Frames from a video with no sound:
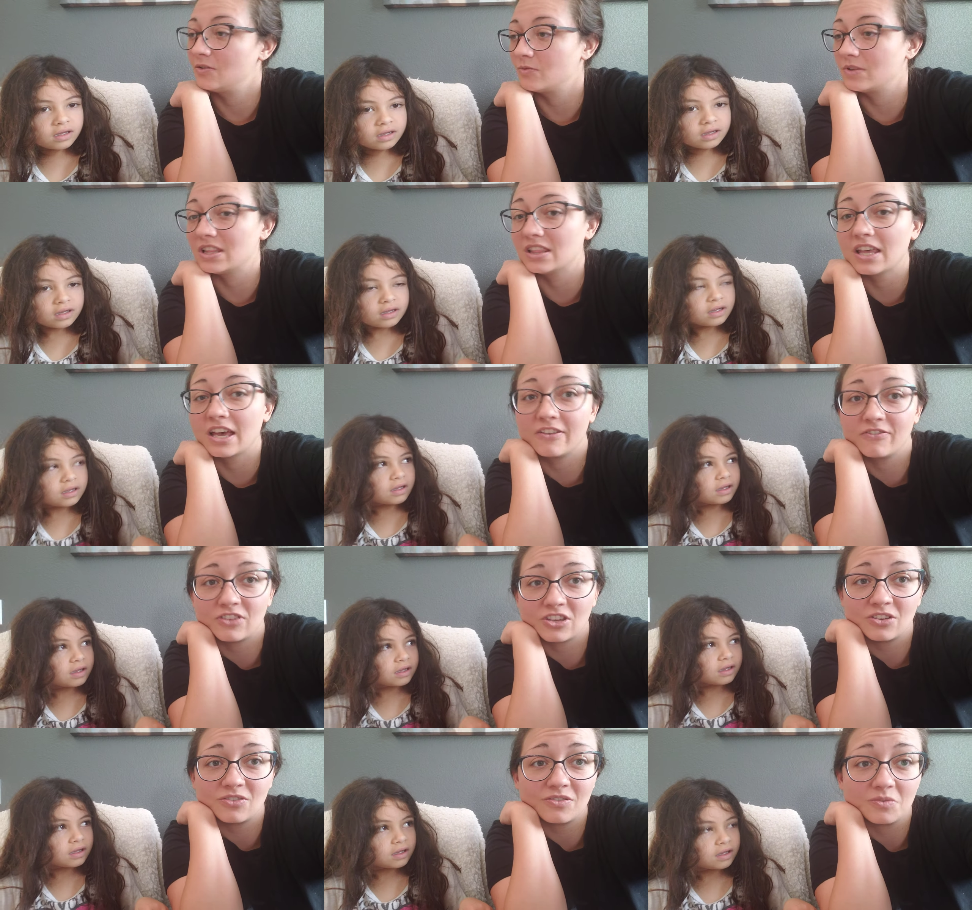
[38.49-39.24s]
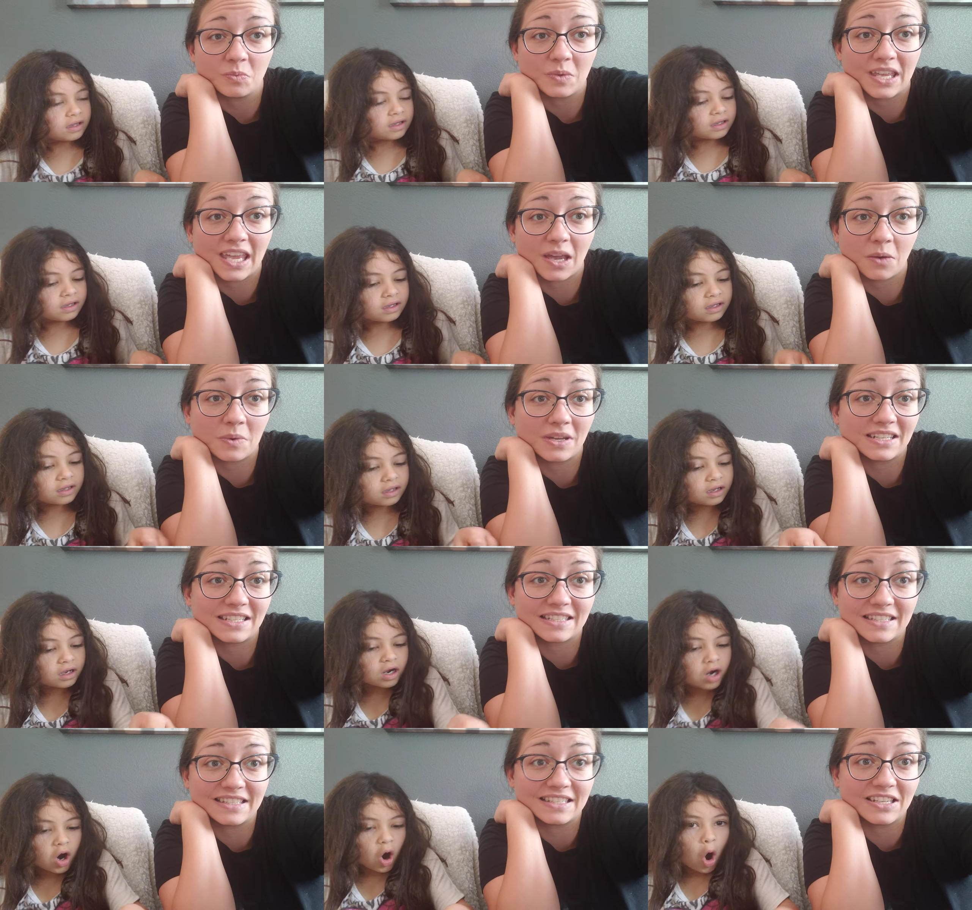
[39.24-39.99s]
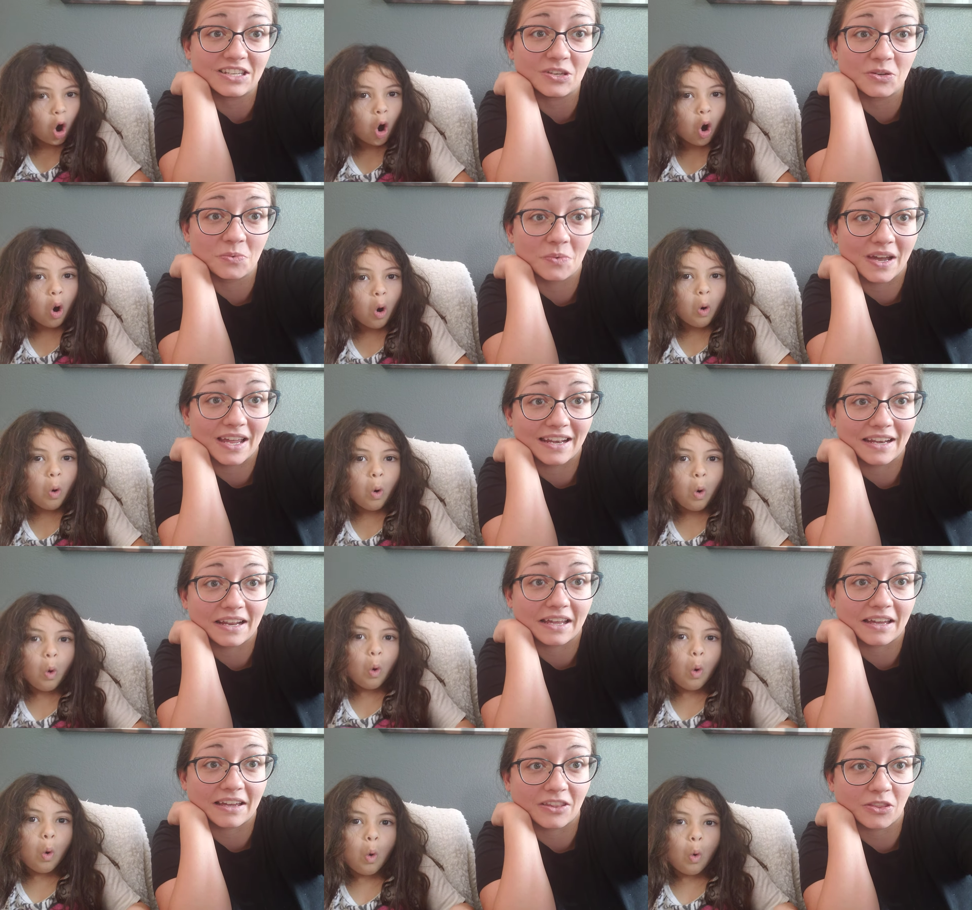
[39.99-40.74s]
Speaker 1: We love you. We can't wait to see you
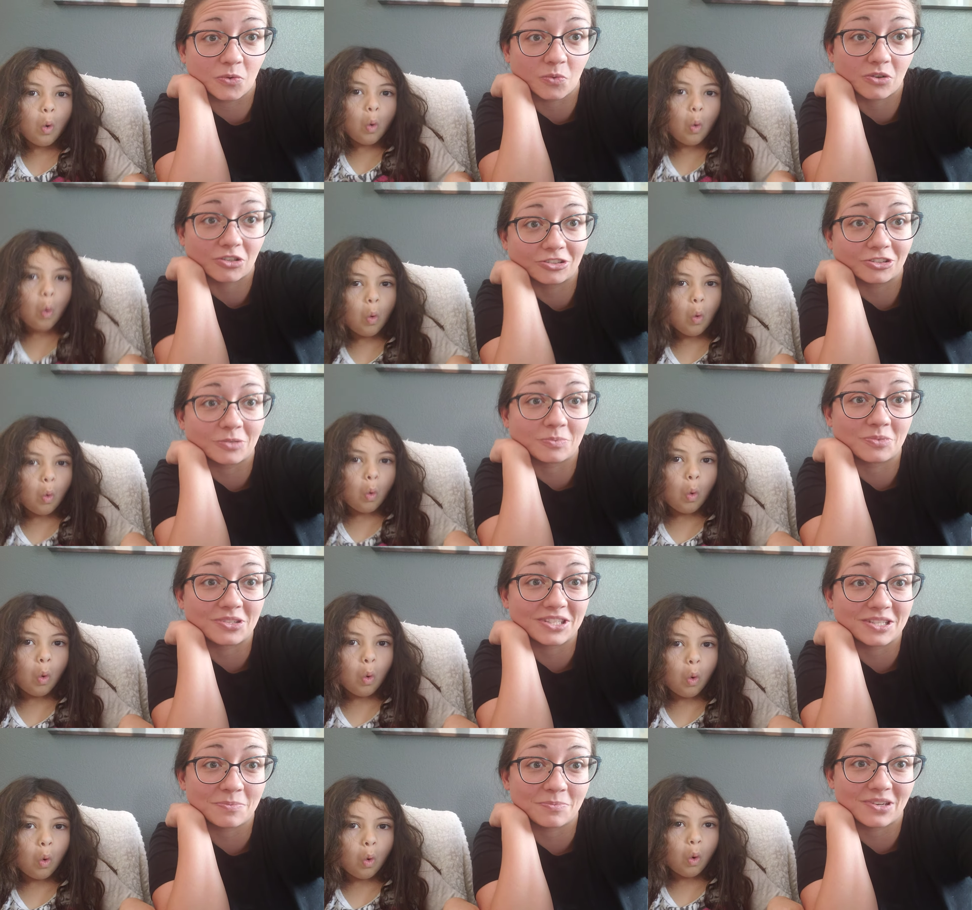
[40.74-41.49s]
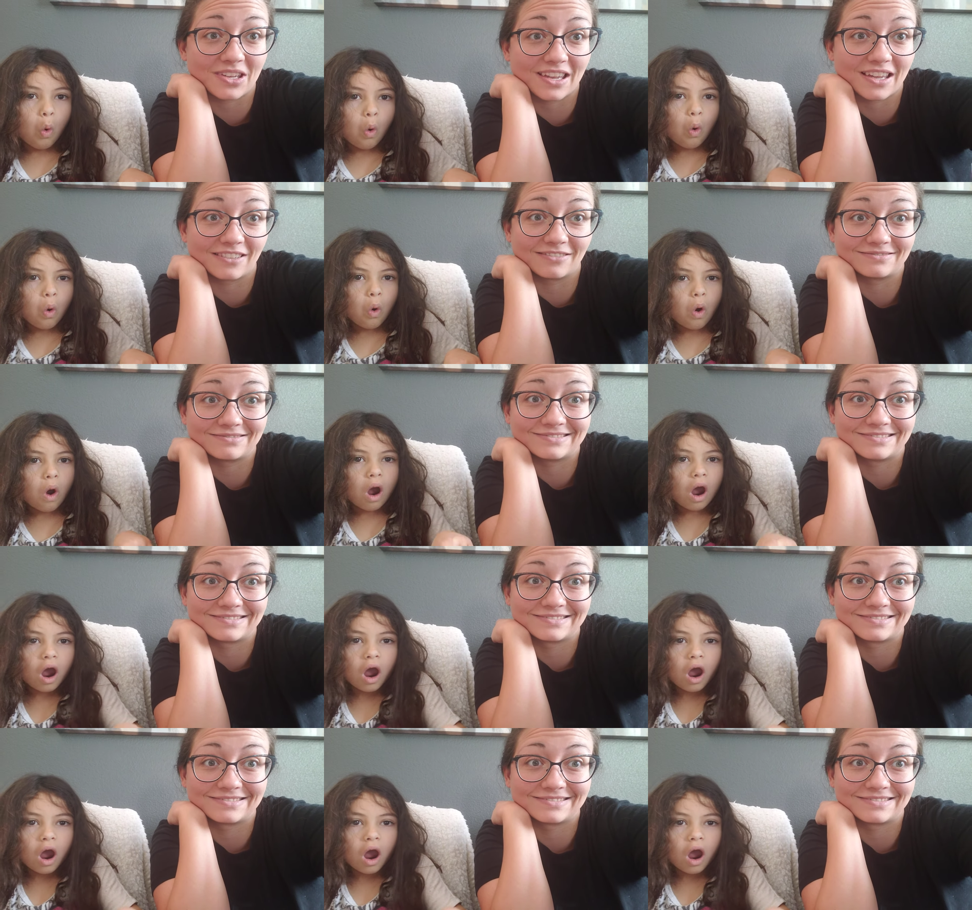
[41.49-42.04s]
when uh, the world opens up again.